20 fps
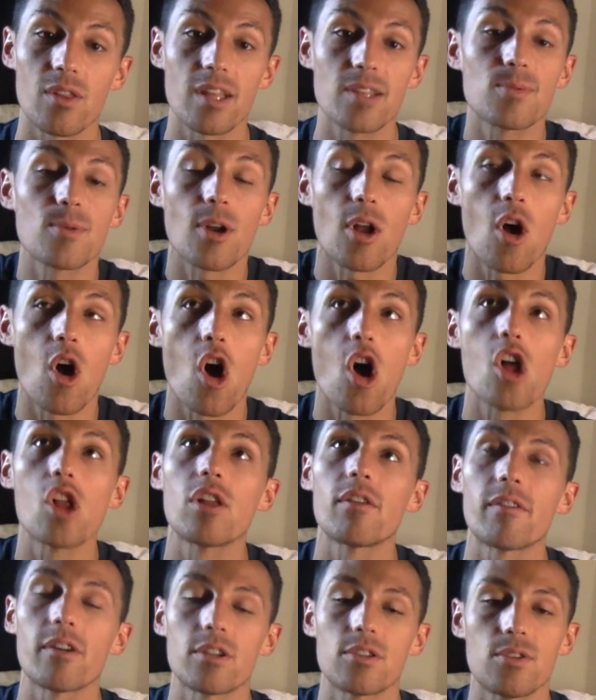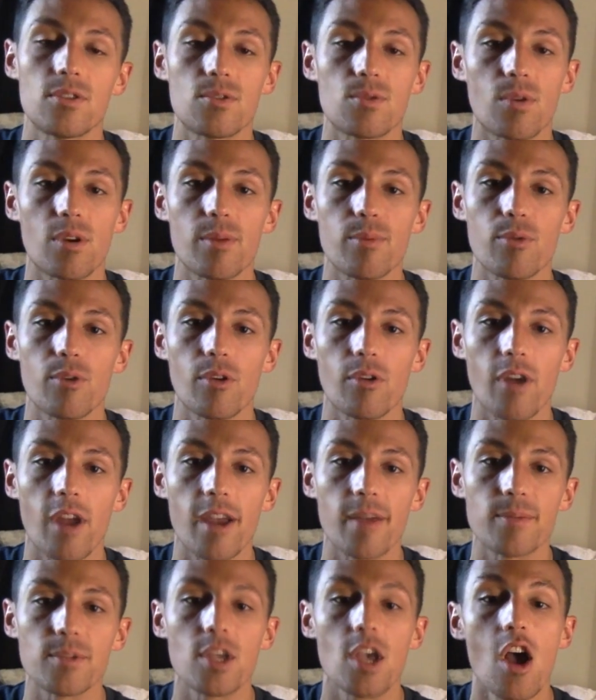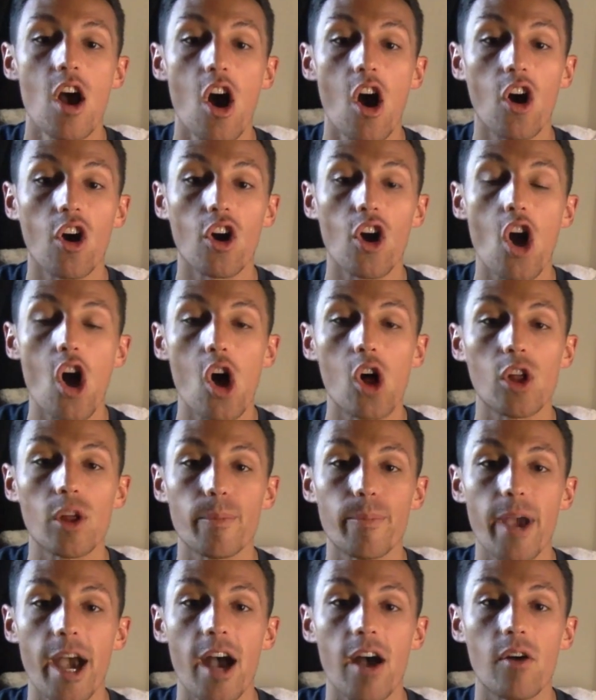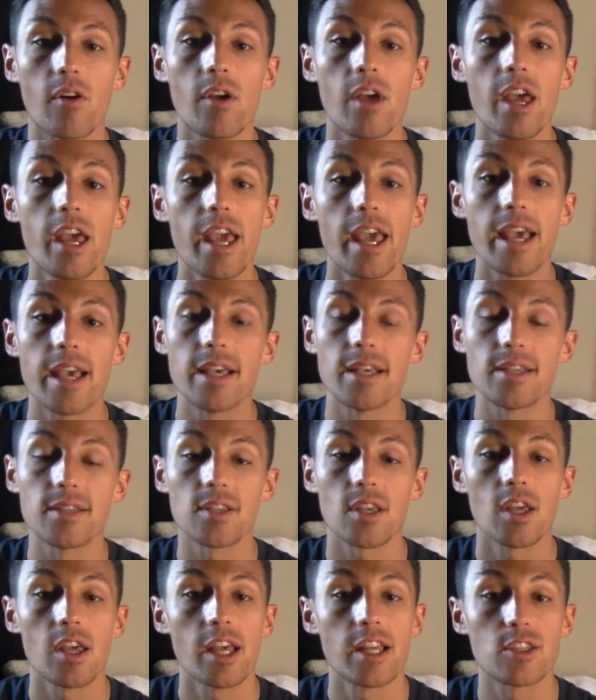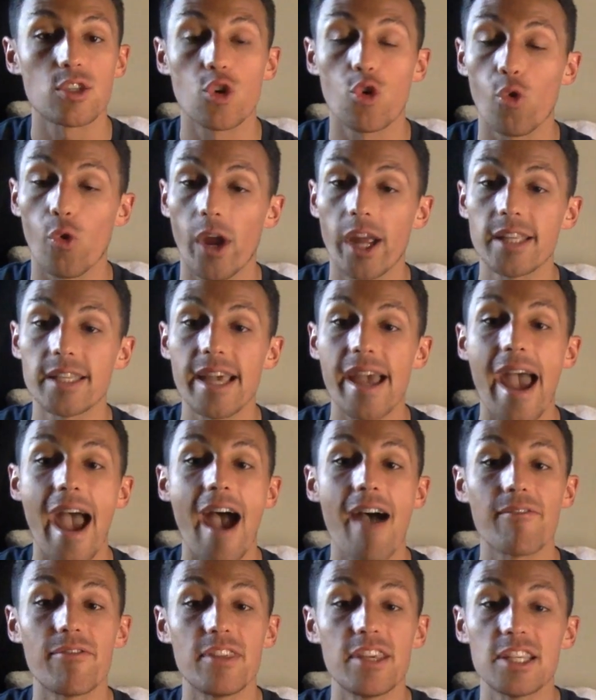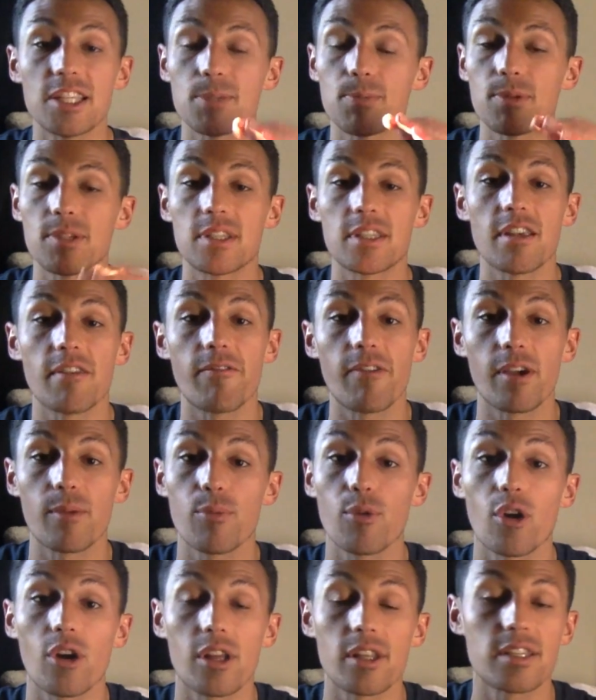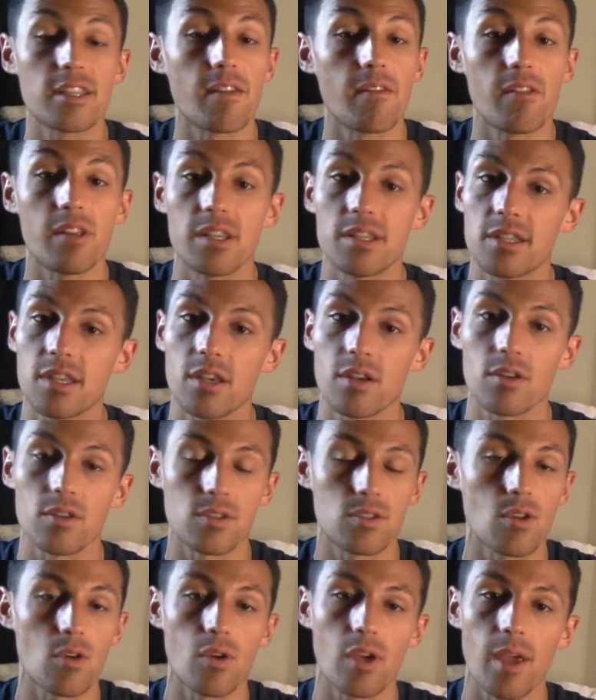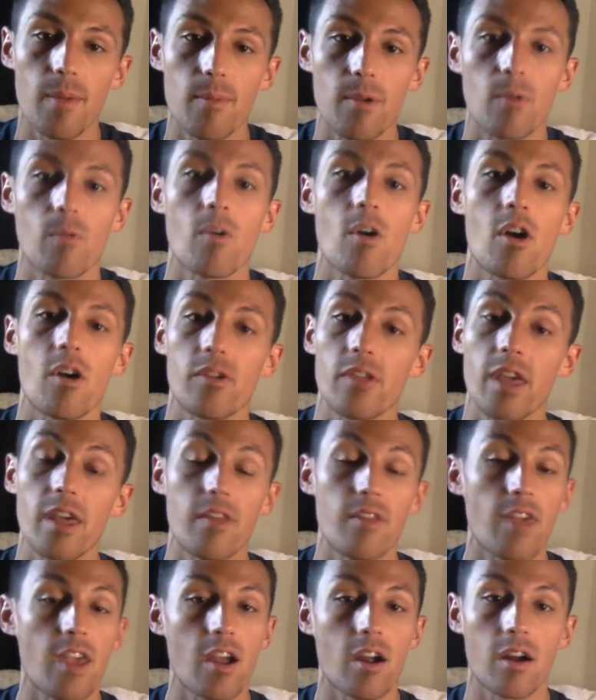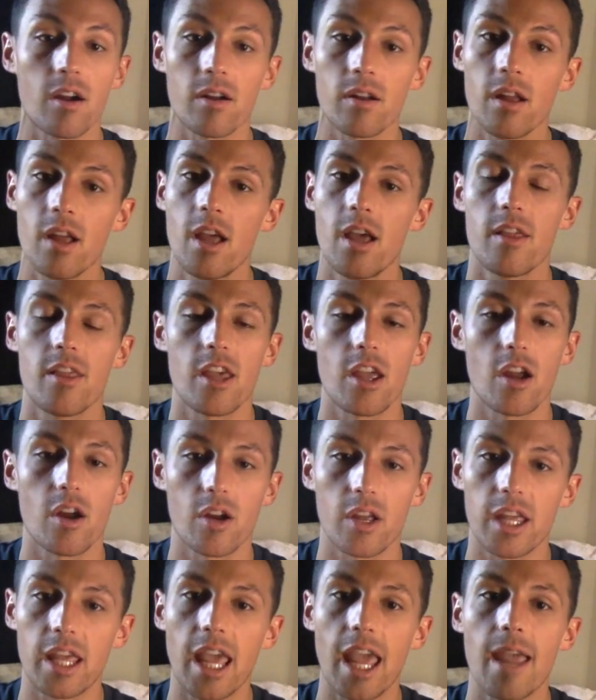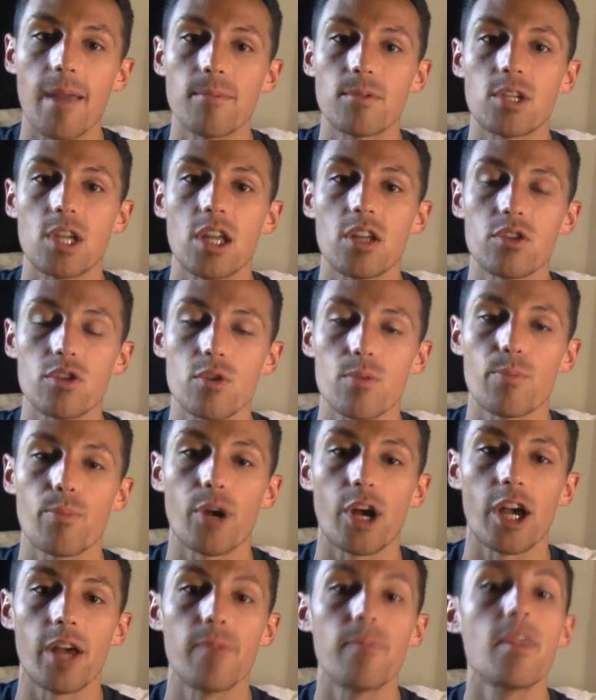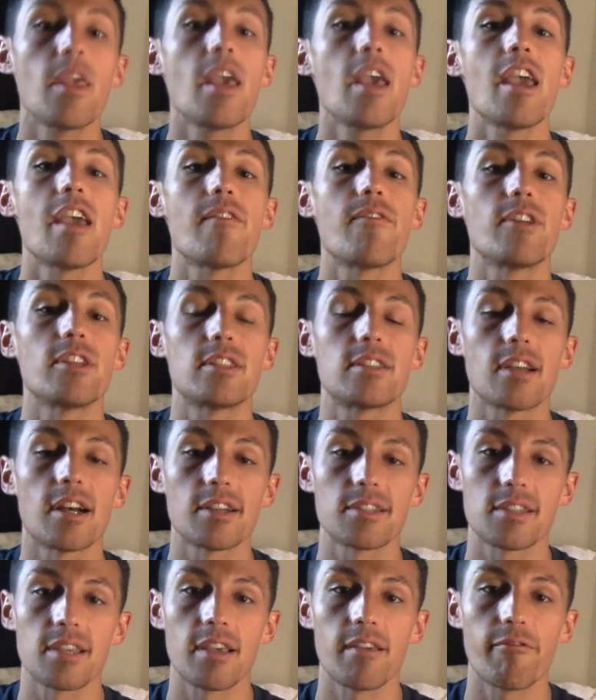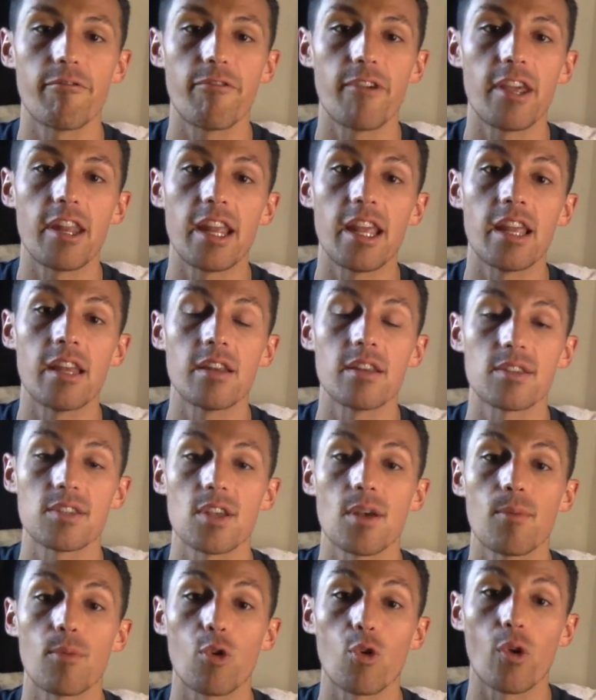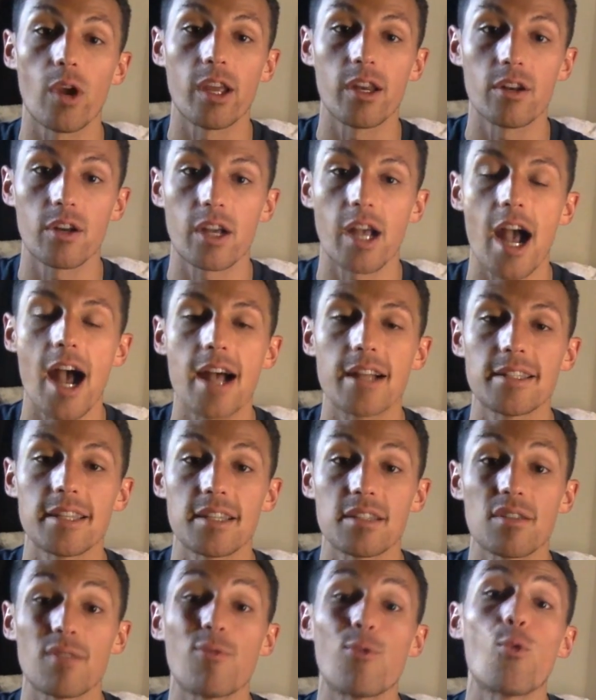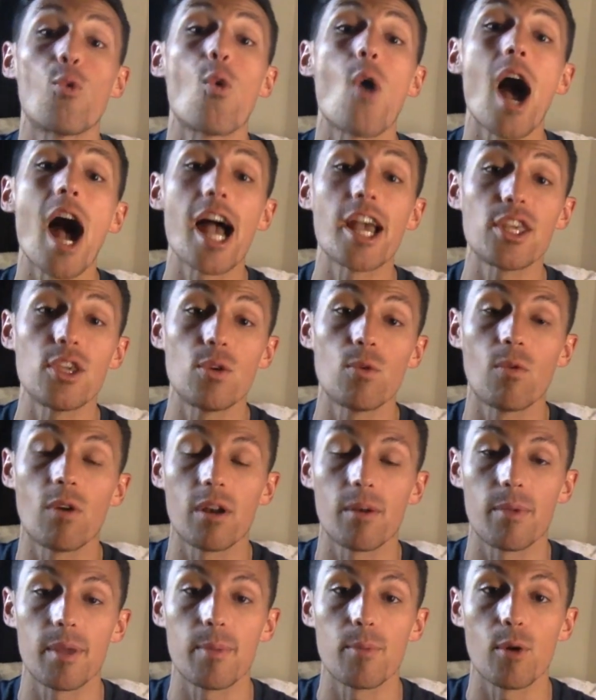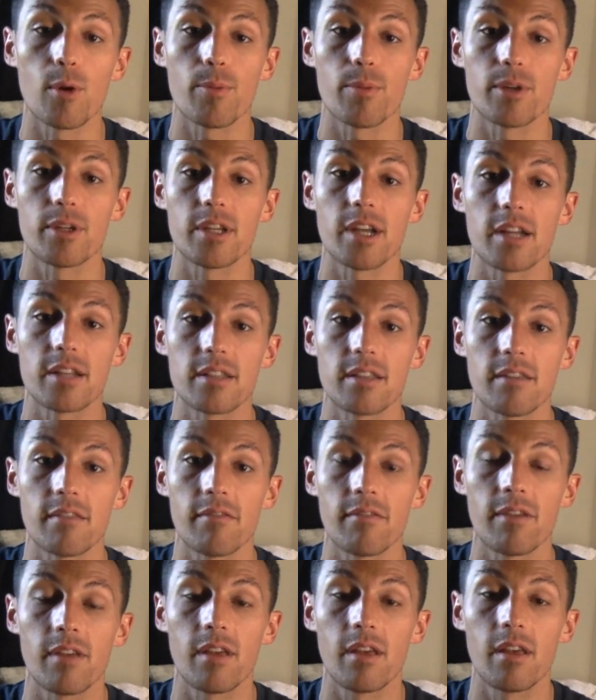that's what all of our 220 programs are all about. Is it's great to have these specific productivity skills. Don't get me wrong. They are game changer. But if it doesn't fit into some greater context of why you want to be more productive,